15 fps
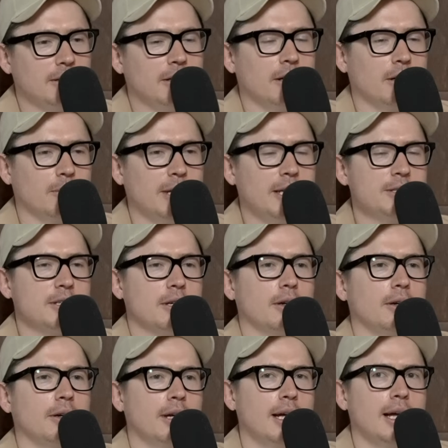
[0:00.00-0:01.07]
you know what yeah. i mean
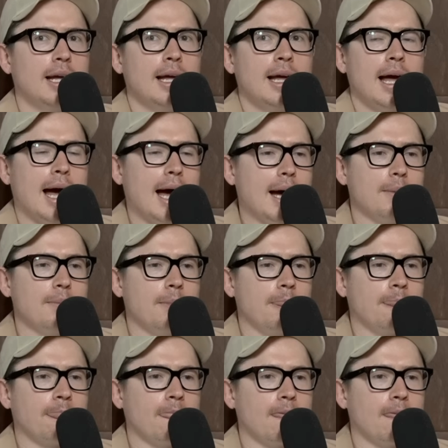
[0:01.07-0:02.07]
so um